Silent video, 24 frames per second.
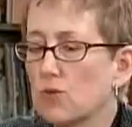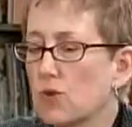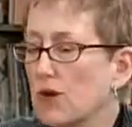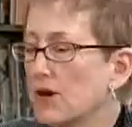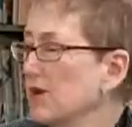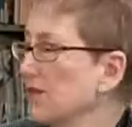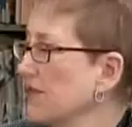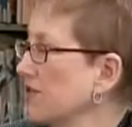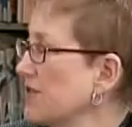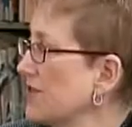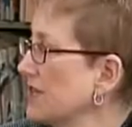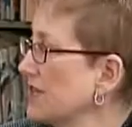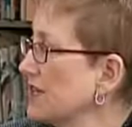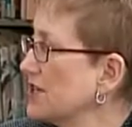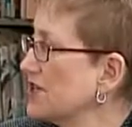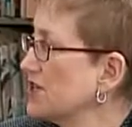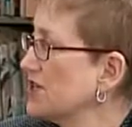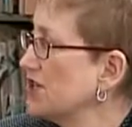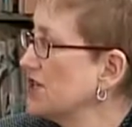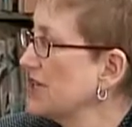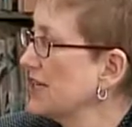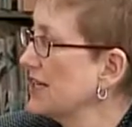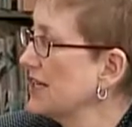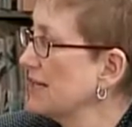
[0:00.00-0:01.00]
one of the things
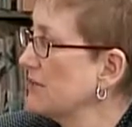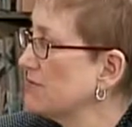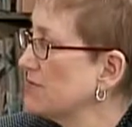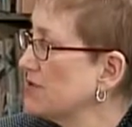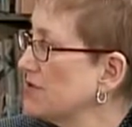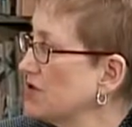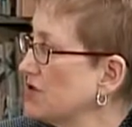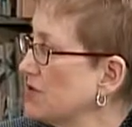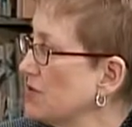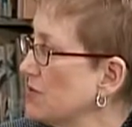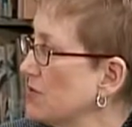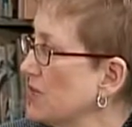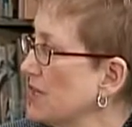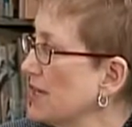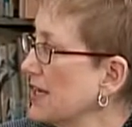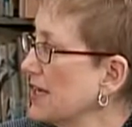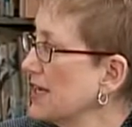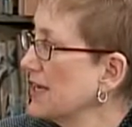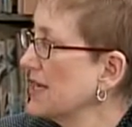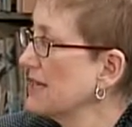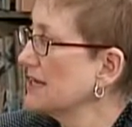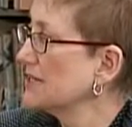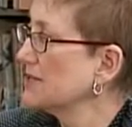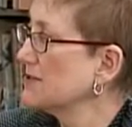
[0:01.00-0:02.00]
she keeps
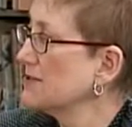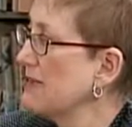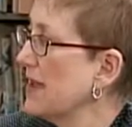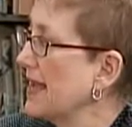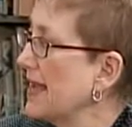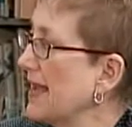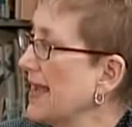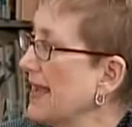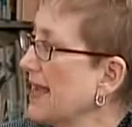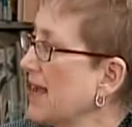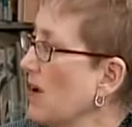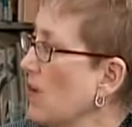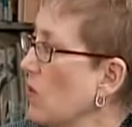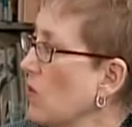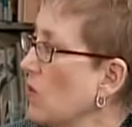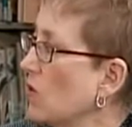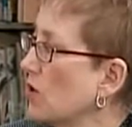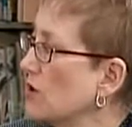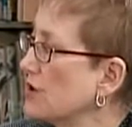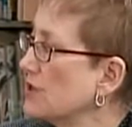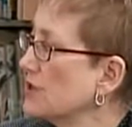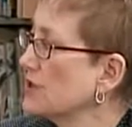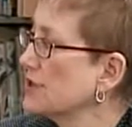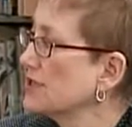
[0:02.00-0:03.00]
doing is making it
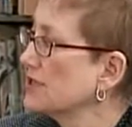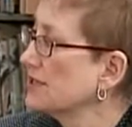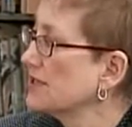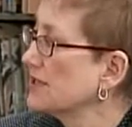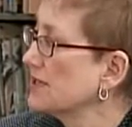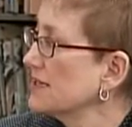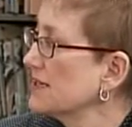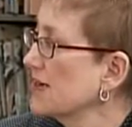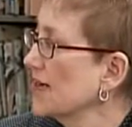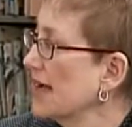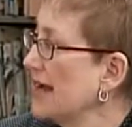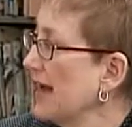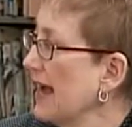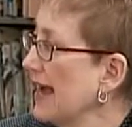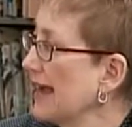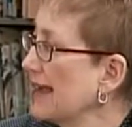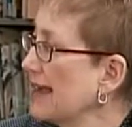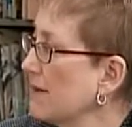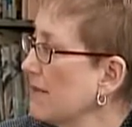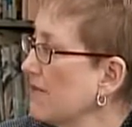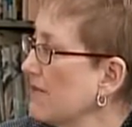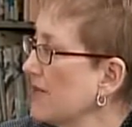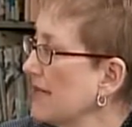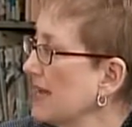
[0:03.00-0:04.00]
worse. And I
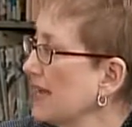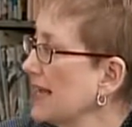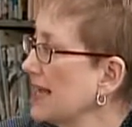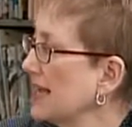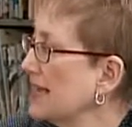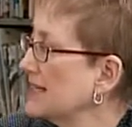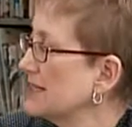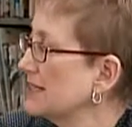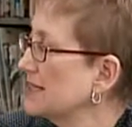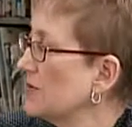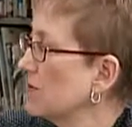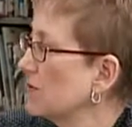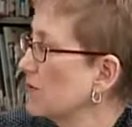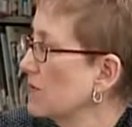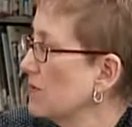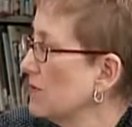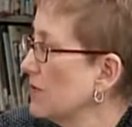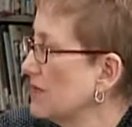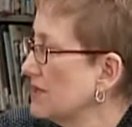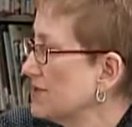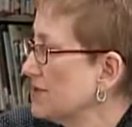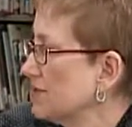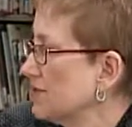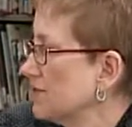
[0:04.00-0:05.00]
kept thinking, as
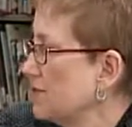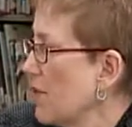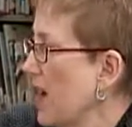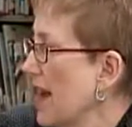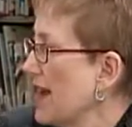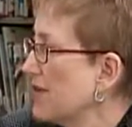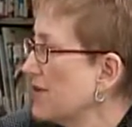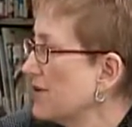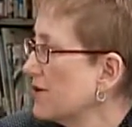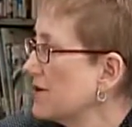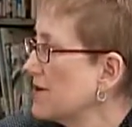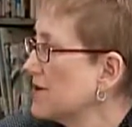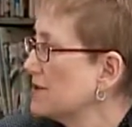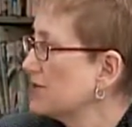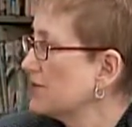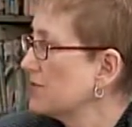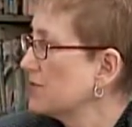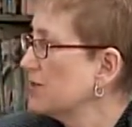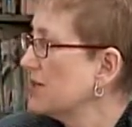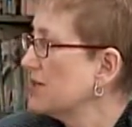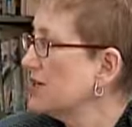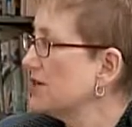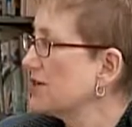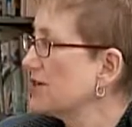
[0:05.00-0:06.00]
a writer, as a
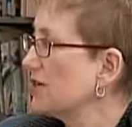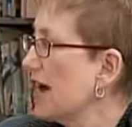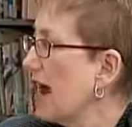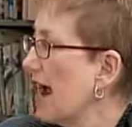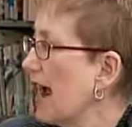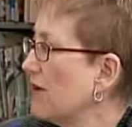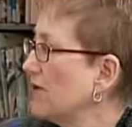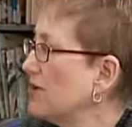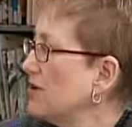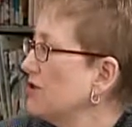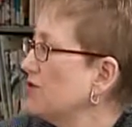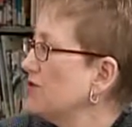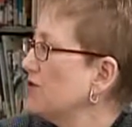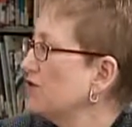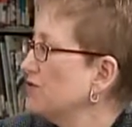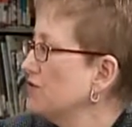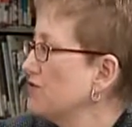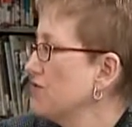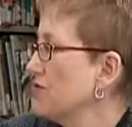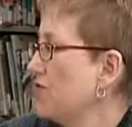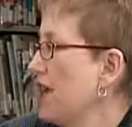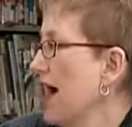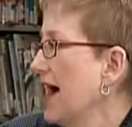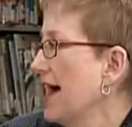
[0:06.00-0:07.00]
reader, how do you
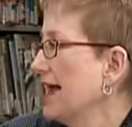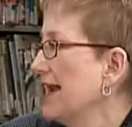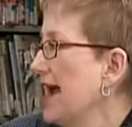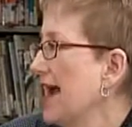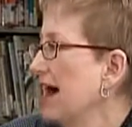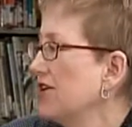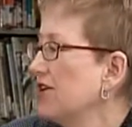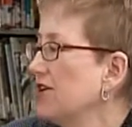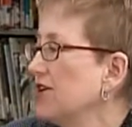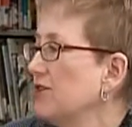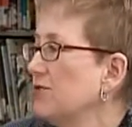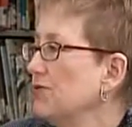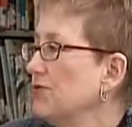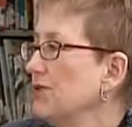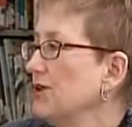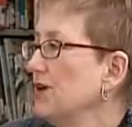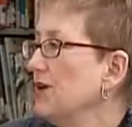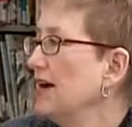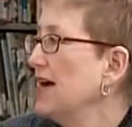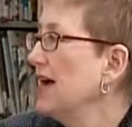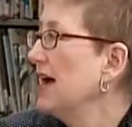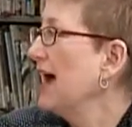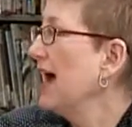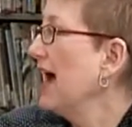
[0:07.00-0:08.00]
do that? How do you
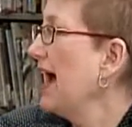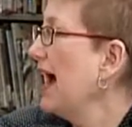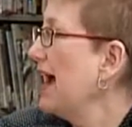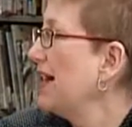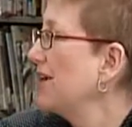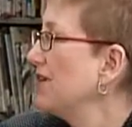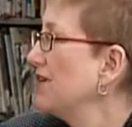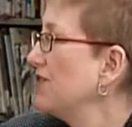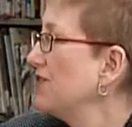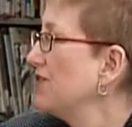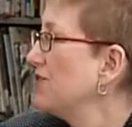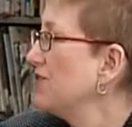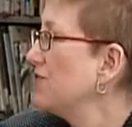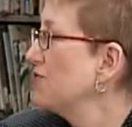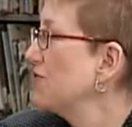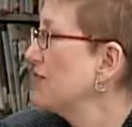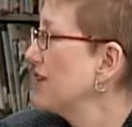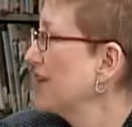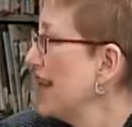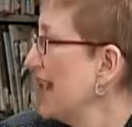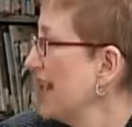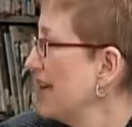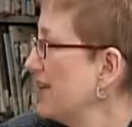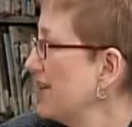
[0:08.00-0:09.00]
do
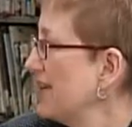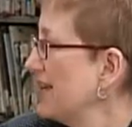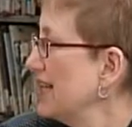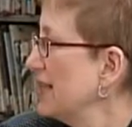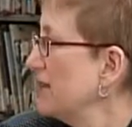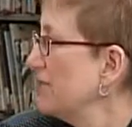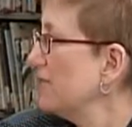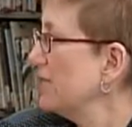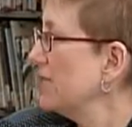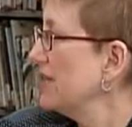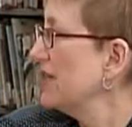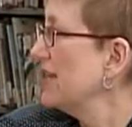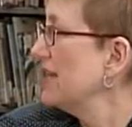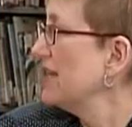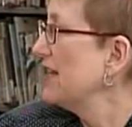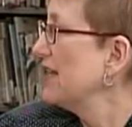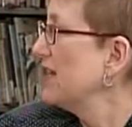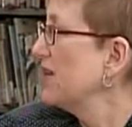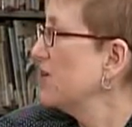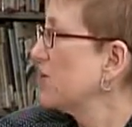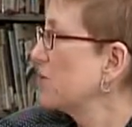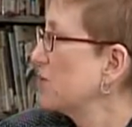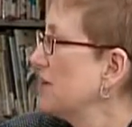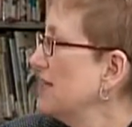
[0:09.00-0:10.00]
that? How do you keep
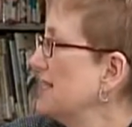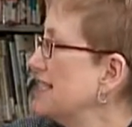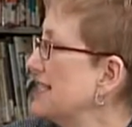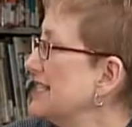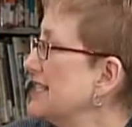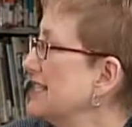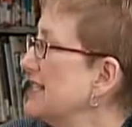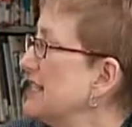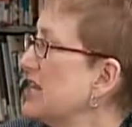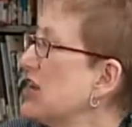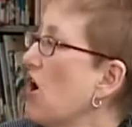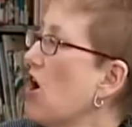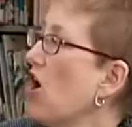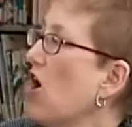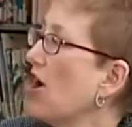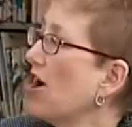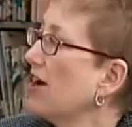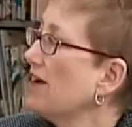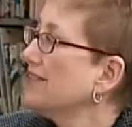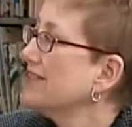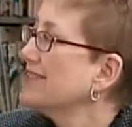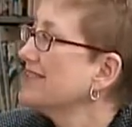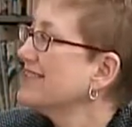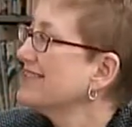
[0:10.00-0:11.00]
increasing the
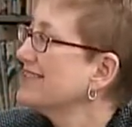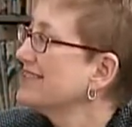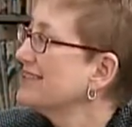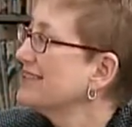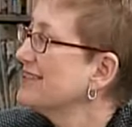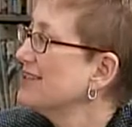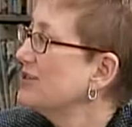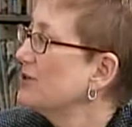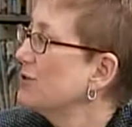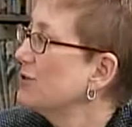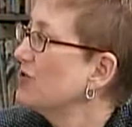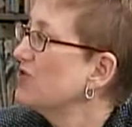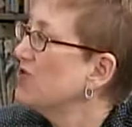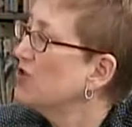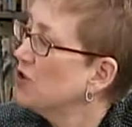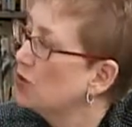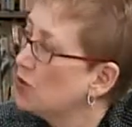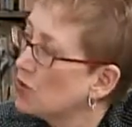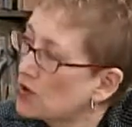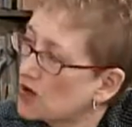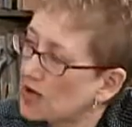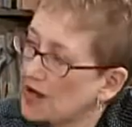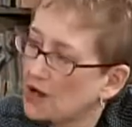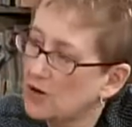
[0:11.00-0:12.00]
odds? You know, if
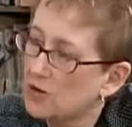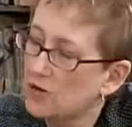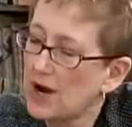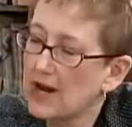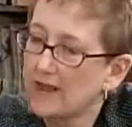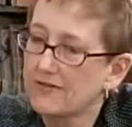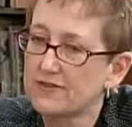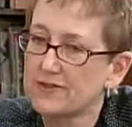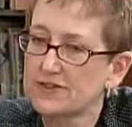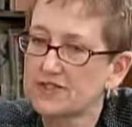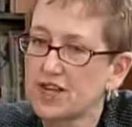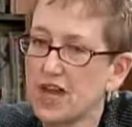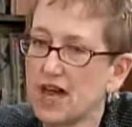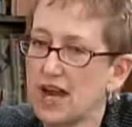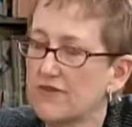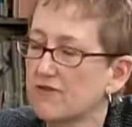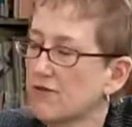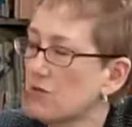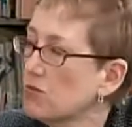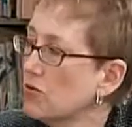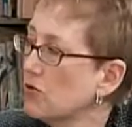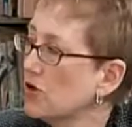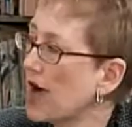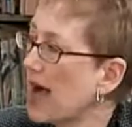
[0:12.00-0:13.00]
you were going to write this kind
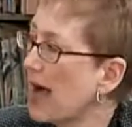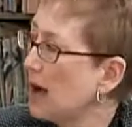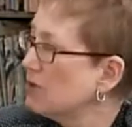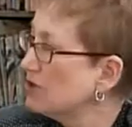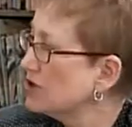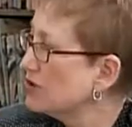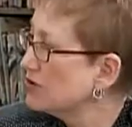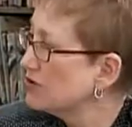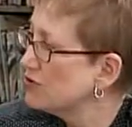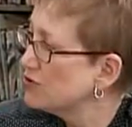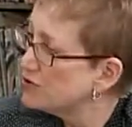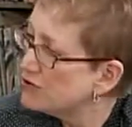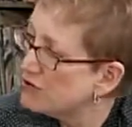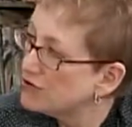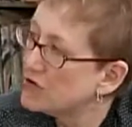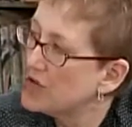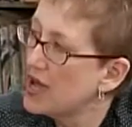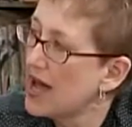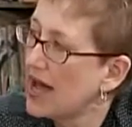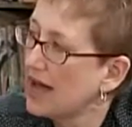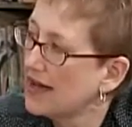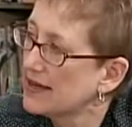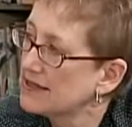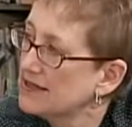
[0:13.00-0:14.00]
of a book, how would you do
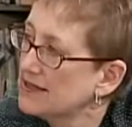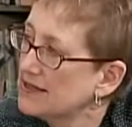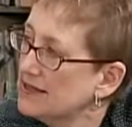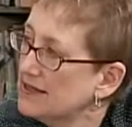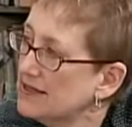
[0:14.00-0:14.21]
that